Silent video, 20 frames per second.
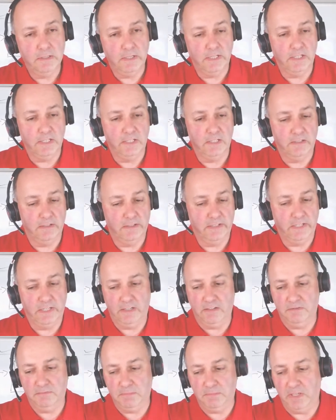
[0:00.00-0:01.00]
and
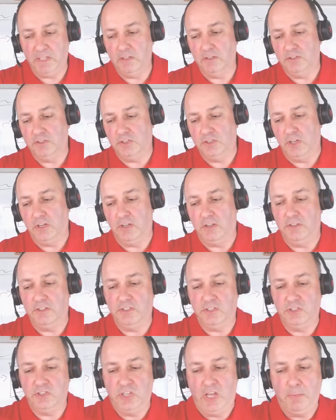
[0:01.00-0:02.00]
I've been on site and
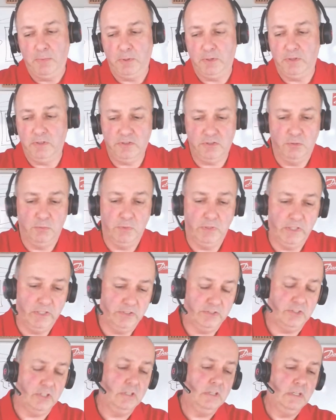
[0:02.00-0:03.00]
this has happened,
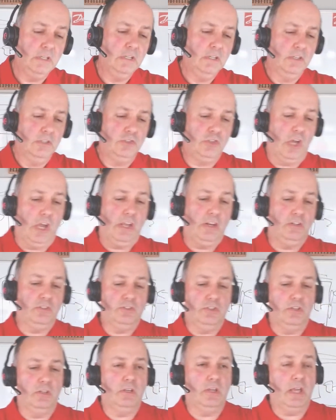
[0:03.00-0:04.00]
somebody's
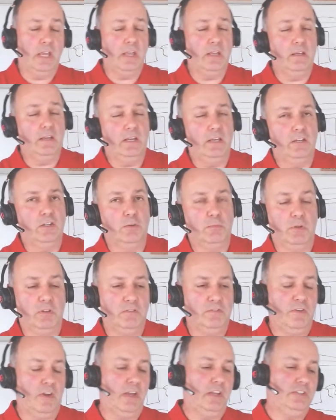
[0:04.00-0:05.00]
changed the incoming
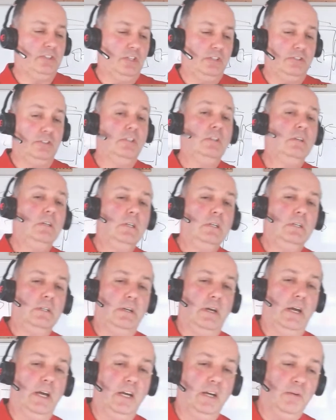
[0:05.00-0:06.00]
phases,
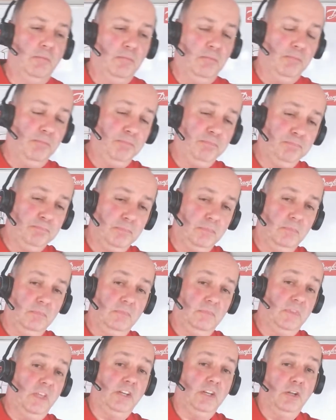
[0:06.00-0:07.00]

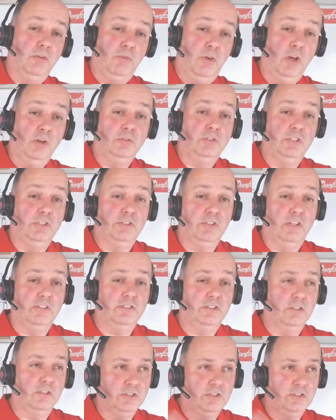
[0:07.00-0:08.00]
they don't notice, they
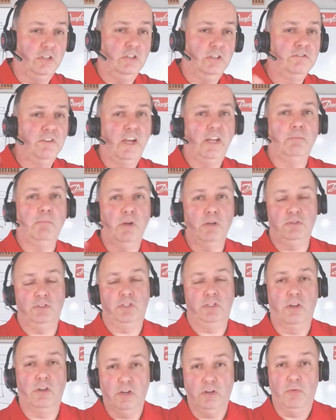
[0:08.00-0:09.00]
still see a fan
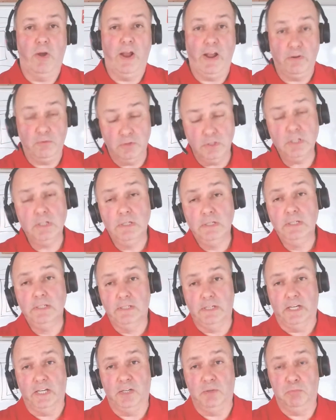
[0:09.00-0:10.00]
motor going round,
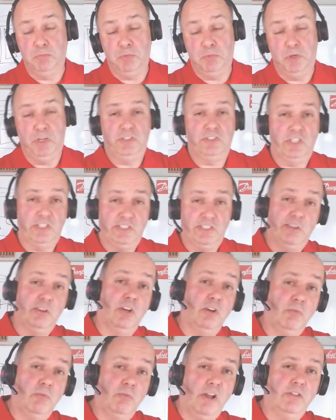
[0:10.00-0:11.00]
but it's actually going
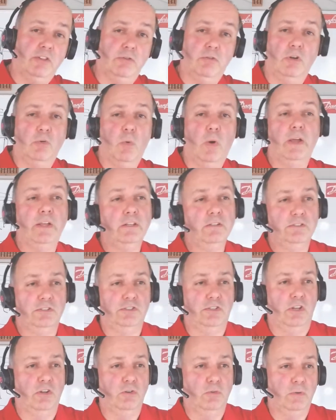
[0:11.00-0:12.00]
round the wrong way.
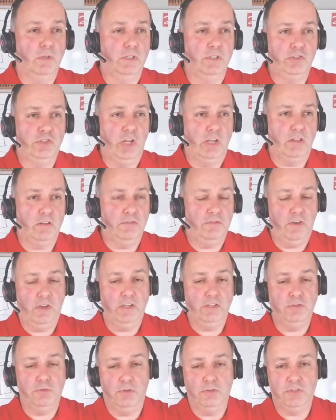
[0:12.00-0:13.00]
So check the
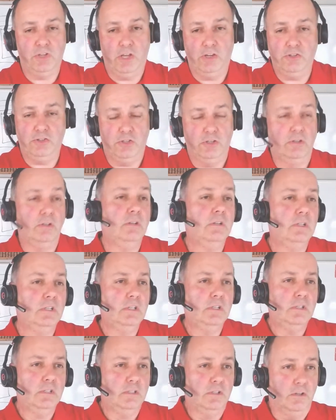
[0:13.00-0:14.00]
phase rotation
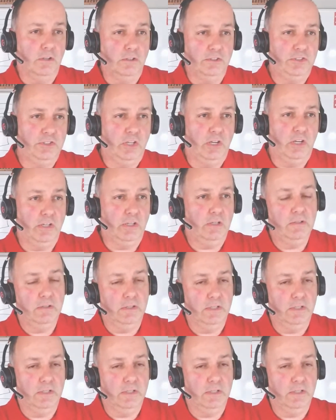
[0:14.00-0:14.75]
on site,